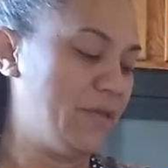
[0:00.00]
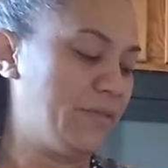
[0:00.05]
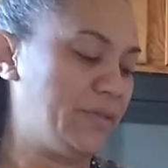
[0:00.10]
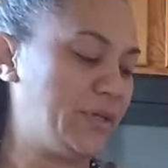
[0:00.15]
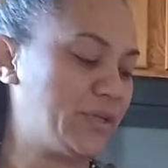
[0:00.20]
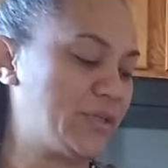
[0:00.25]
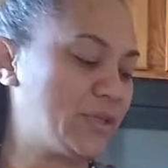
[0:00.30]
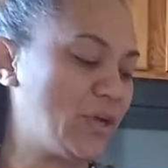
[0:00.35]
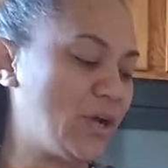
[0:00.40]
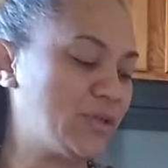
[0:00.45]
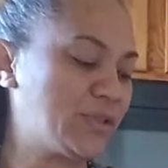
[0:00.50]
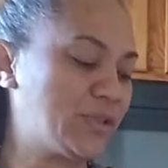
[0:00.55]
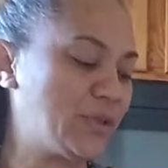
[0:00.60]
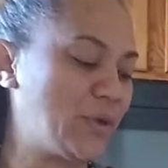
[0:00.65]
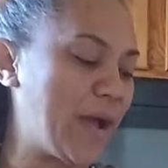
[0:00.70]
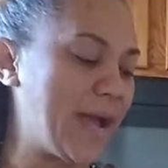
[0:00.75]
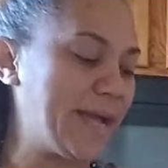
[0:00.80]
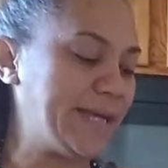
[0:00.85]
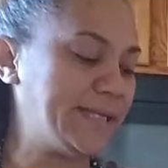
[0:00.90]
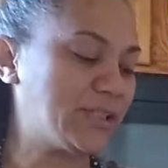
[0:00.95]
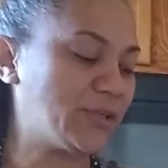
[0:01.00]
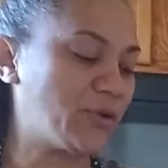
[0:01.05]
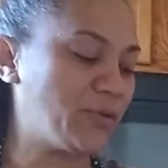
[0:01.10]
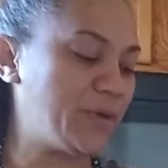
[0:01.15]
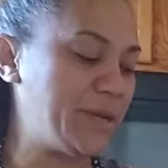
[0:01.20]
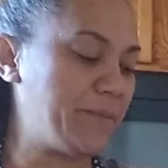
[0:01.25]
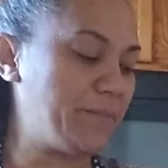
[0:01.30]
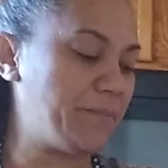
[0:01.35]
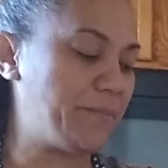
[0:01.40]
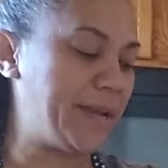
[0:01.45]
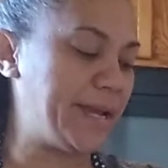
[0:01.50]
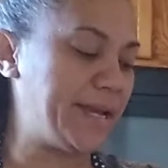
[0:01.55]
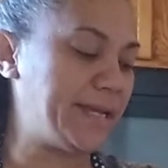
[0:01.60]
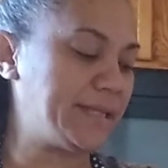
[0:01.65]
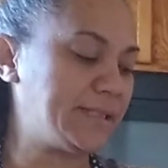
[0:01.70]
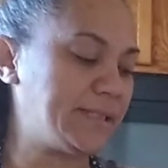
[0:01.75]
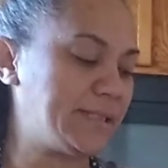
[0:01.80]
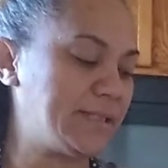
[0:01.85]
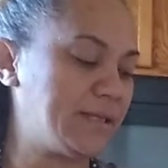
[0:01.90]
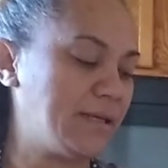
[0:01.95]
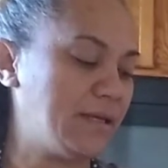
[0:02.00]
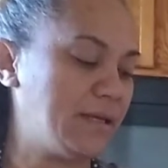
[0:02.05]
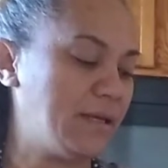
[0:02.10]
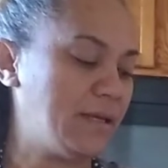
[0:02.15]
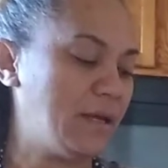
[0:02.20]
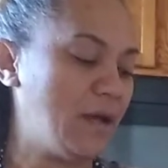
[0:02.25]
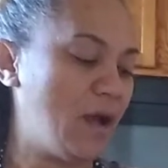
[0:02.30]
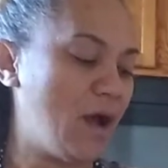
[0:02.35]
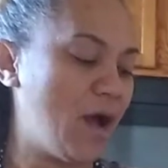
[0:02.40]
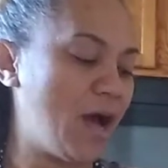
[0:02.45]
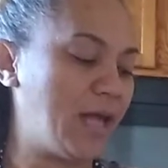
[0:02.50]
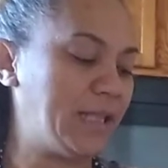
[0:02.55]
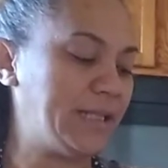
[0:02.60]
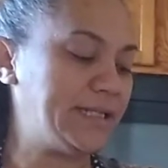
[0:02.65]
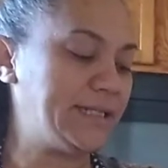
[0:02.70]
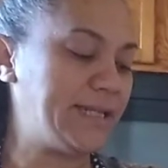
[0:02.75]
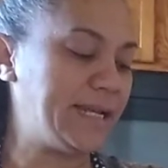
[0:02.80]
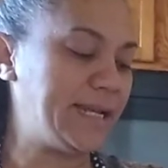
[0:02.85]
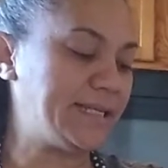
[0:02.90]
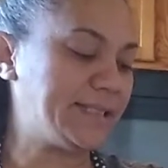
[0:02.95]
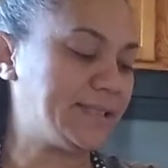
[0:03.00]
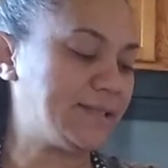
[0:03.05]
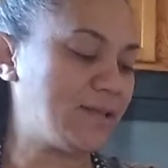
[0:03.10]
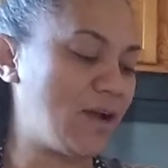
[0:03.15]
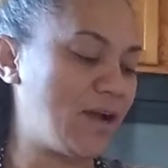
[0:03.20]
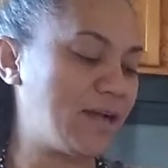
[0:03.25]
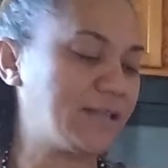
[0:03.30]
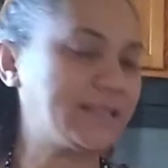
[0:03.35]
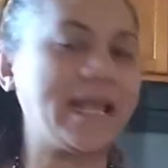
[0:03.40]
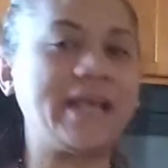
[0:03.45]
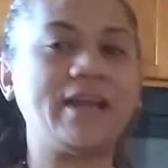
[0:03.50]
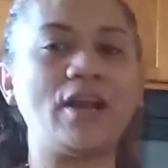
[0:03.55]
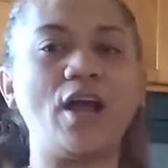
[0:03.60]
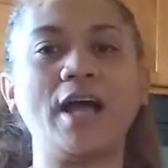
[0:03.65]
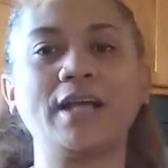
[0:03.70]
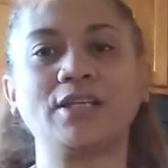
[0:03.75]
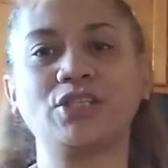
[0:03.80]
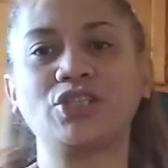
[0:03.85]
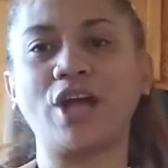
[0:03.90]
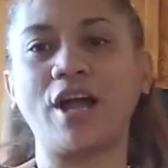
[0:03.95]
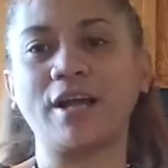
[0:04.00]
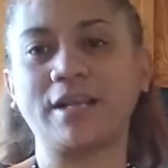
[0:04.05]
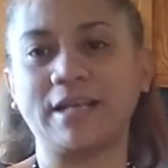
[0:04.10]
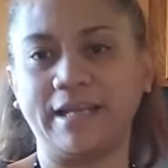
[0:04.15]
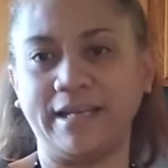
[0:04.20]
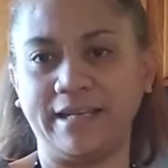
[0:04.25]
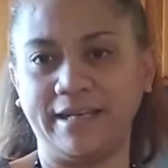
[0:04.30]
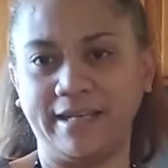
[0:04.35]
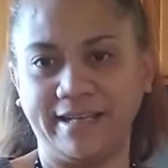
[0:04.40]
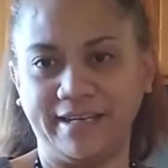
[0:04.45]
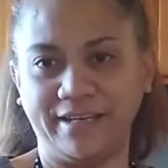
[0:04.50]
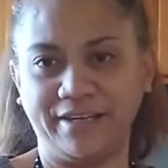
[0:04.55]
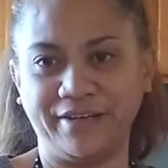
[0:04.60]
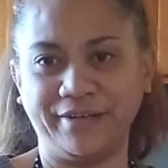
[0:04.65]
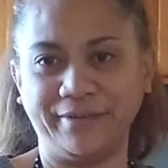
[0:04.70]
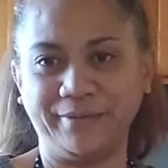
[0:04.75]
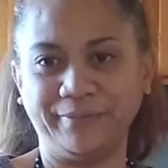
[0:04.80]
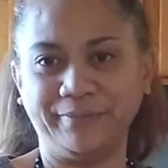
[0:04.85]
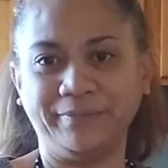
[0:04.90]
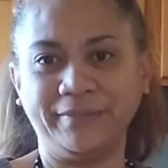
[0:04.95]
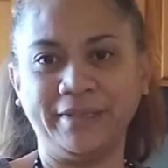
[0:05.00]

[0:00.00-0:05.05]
There's also ice cream base, hollandaise sauce, and hot chocolate in here.